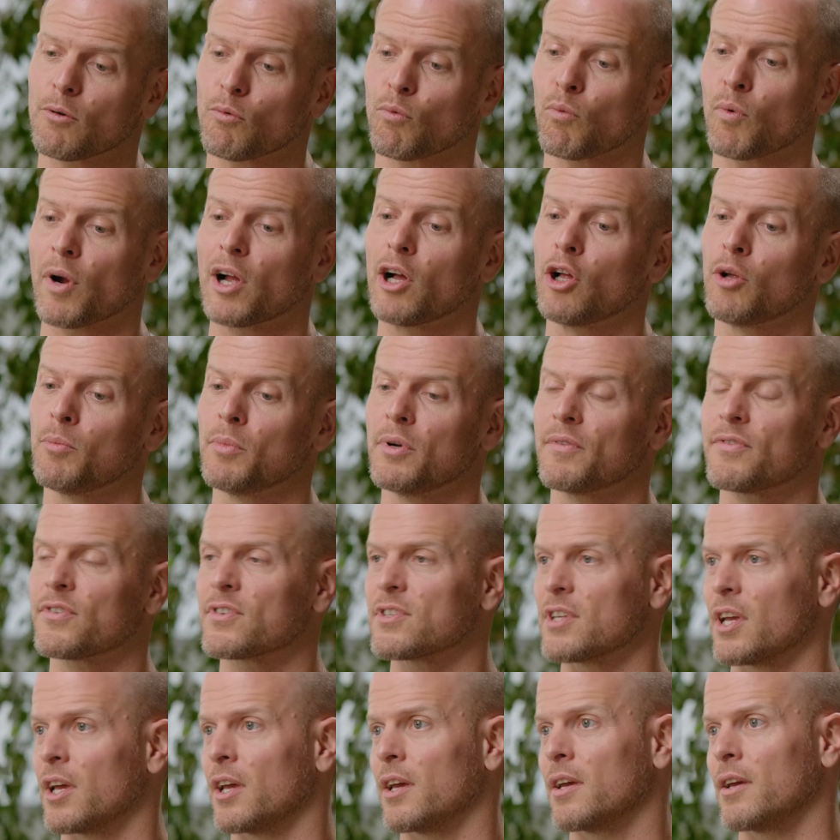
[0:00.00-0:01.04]
realm of
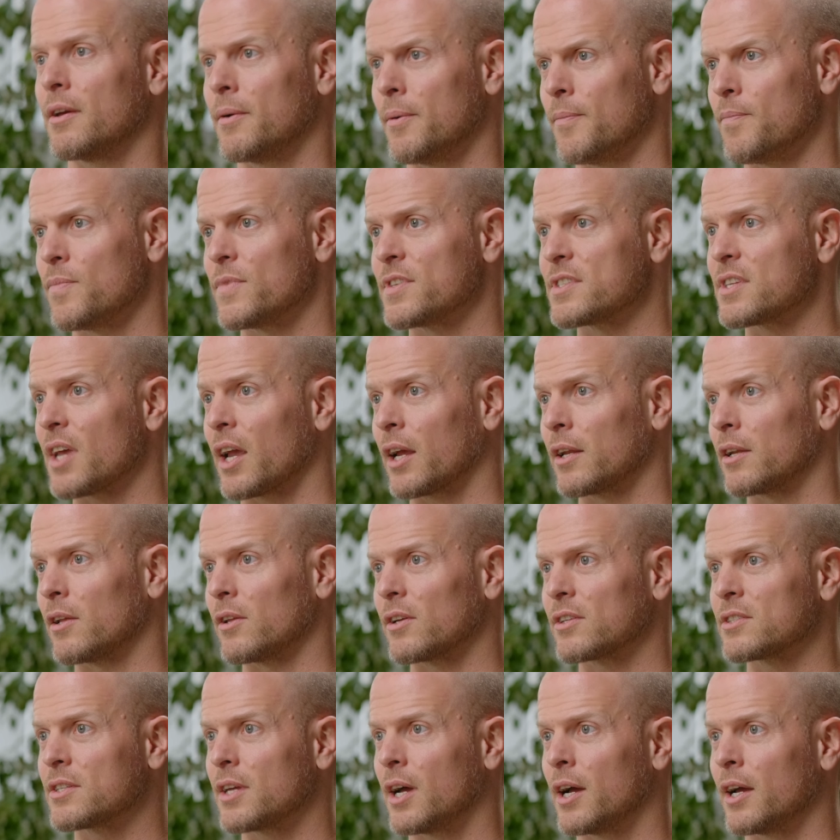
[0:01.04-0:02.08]
say
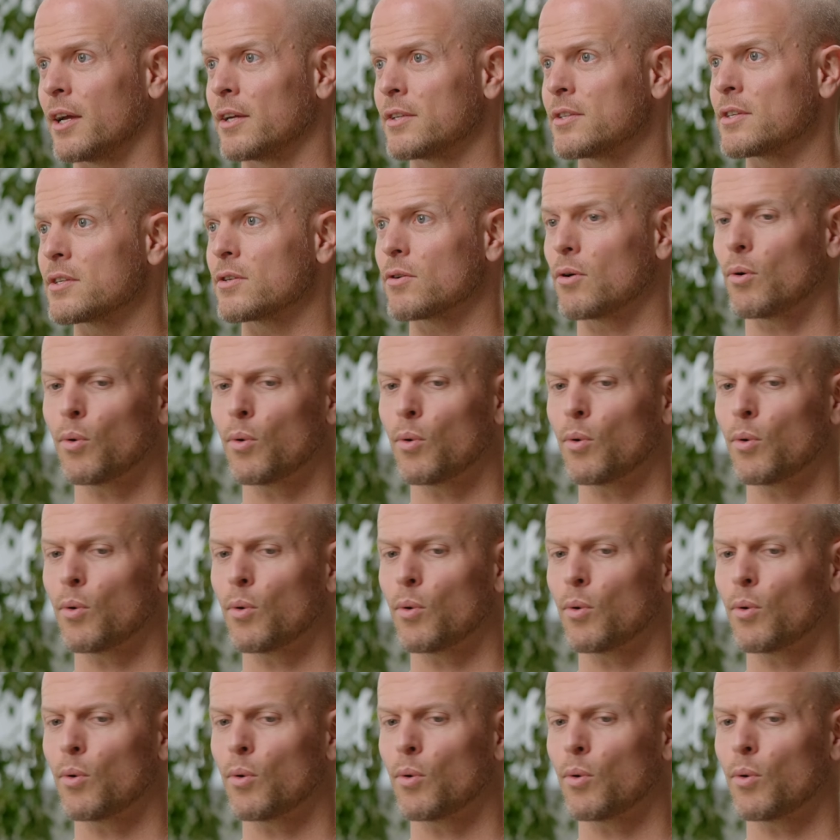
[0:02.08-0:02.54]
psychedelic science